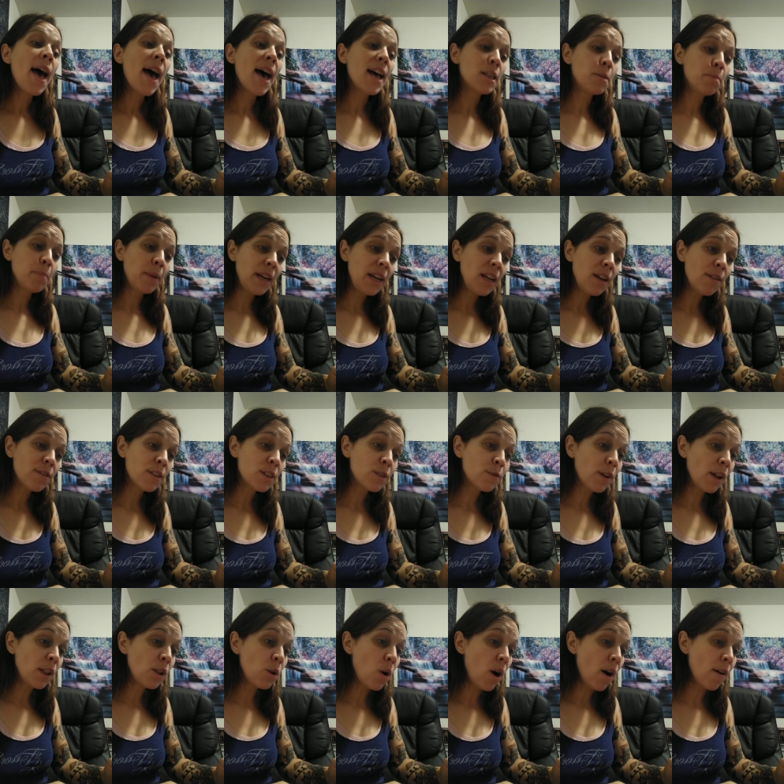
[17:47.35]
as many of his
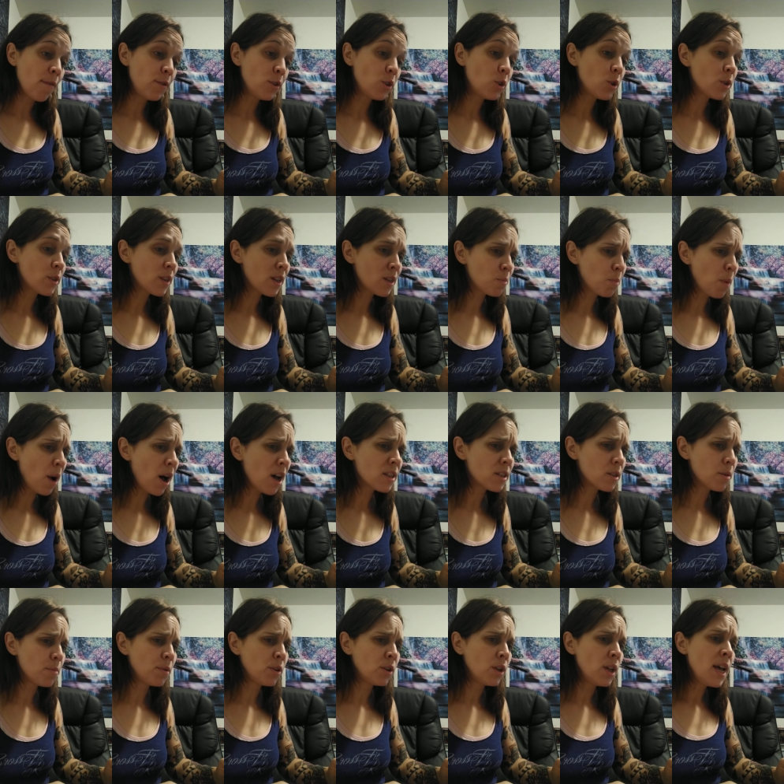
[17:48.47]
fellow officers as
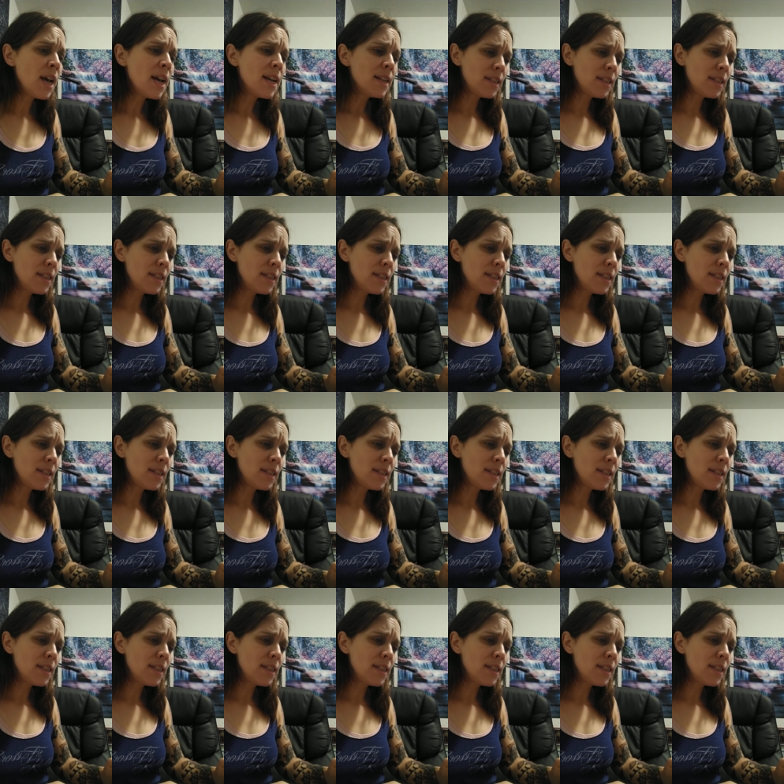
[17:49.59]
possible